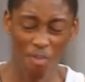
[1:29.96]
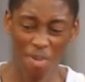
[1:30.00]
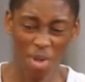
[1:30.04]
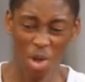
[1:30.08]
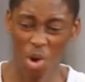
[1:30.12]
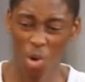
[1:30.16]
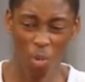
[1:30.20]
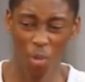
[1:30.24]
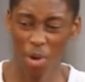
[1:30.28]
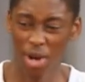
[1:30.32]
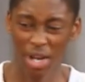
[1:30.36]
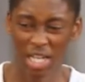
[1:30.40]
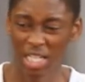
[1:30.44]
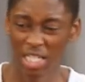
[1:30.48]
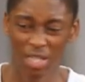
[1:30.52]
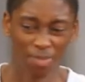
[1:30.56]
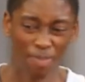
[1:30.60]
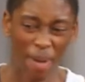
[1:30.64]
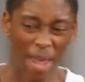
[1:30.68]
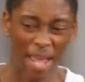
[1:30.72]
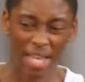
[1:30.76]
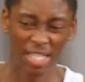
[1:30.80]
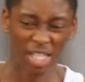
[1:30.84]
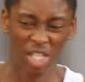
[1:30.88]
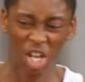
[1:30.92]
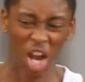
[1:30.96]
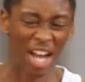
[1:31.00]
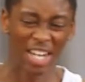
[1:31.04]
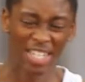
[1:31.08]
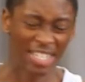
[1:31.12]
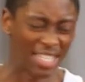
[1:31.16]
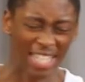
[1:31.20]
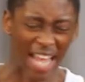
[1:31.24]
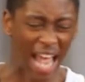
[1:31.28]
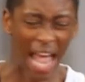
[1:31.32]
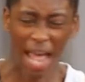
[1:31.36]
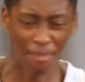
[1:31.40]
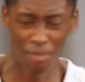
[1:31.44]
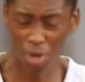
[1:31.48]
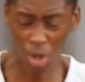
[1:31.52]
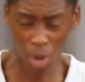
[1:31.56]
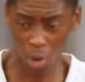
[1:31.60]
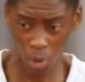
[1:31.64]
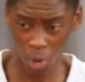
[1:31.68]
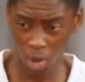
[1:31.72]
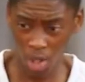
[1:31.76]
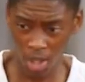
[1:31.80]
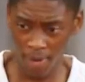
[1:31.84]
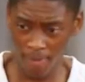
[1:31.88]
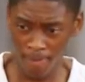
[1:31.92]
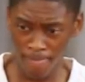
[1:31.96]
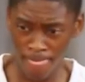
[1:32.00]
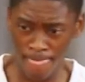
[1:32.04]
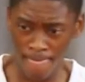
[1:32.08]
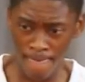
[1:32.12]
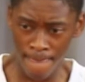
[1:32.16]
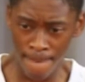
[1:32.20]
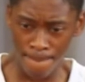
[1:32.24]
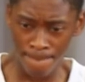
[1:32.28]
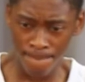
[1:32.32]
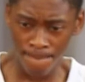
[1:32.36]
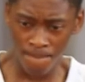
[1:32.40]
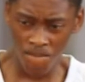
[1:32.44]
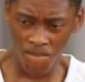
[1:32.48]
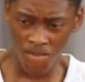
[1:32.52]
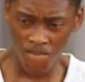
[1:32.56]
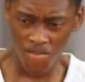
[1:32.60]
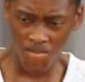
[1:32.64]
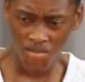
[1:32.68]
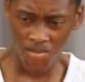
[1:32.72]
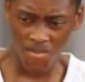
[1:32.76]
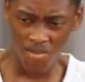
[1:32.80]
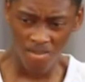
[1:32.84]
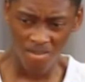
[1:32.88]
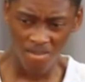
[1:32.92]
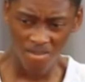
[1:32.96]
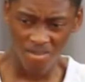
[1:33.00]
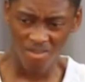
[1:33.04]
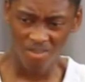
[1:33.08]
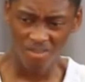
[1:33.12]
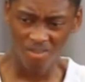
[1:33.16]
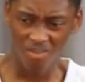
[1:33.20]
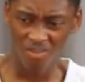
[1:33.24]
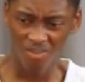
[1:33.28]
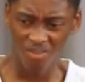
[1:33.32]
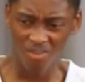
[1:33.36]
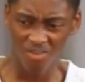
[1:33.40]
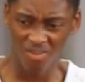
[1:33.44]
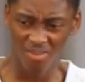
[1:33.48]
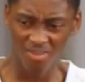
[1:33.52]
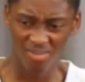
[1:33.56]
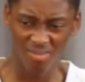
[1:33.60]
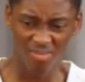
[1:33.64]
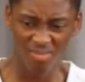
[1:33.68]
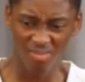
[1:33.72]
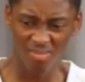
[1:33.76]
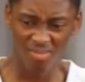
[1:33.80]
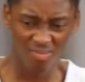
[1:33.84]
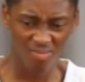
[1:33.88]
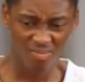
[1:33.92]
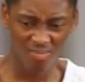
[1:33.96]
and see how he copes. And I went and I did the tap class.